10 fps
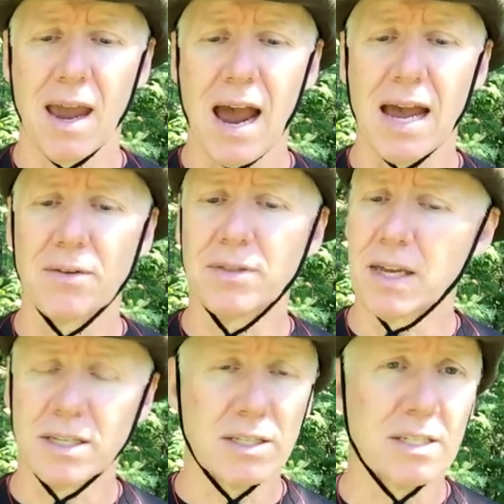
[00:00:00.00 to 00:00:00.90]
I
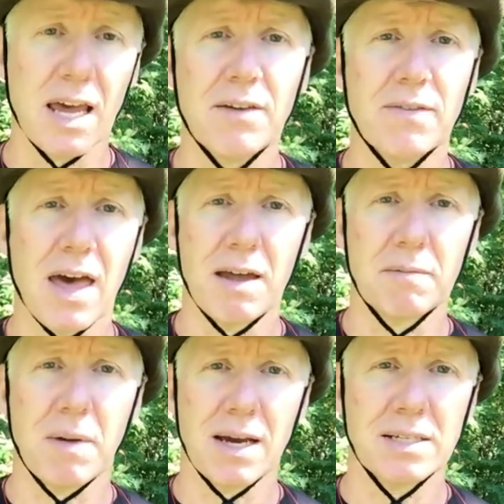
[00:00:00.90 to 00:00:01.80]
then save that
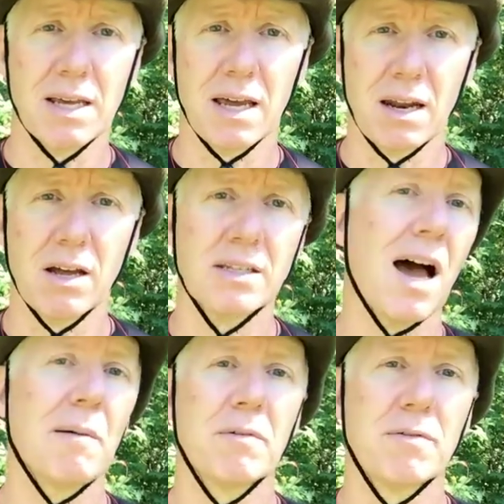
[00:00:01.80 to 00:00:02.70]
MySet on
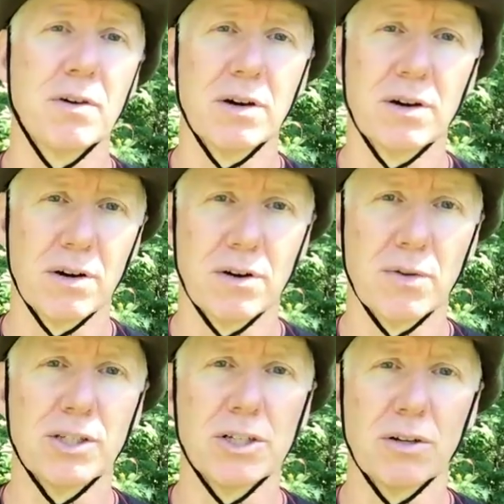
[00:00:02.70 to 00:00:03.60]
top of the
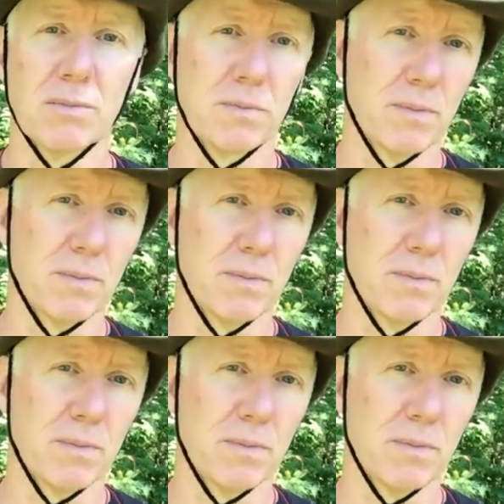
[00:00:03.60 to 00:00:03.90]
original,